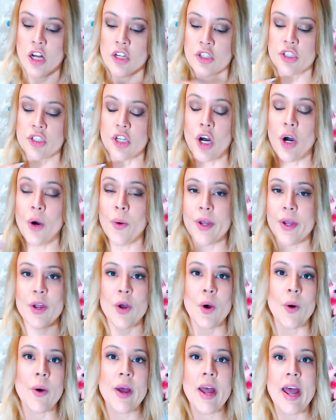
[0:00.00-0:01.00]
So we
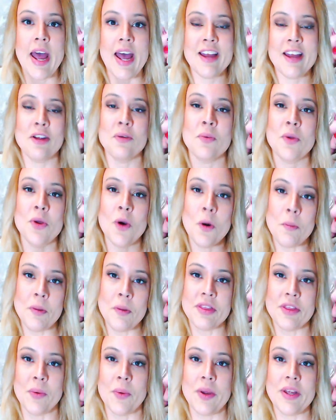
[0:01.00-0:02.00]
go ahead and we open
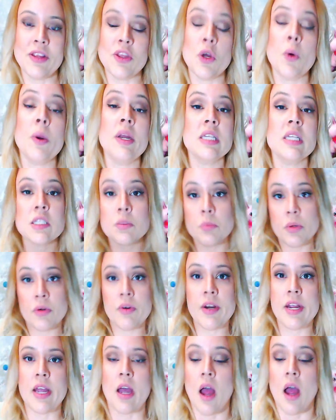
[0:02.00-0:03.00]
the window, and it's
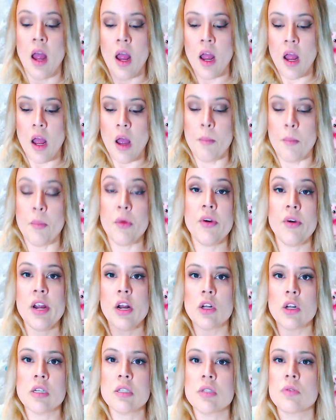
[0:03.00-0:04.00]
Maria. Maria
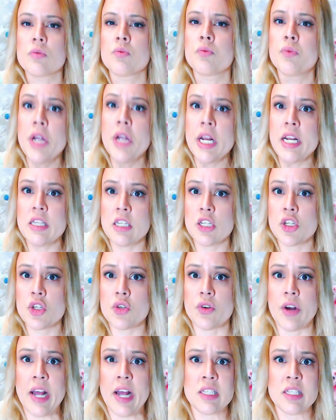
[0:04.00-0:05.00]
looks really
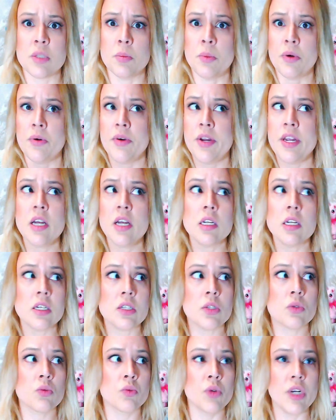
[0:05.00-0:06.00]
distressed. Maria
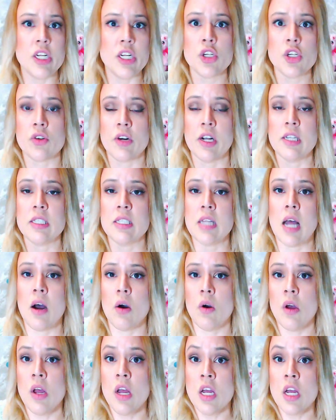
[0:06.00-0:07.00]
looks really stressed
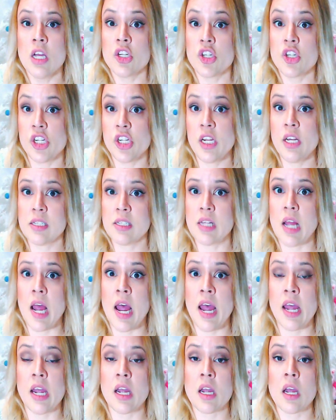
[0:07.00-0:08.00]
out. She is like,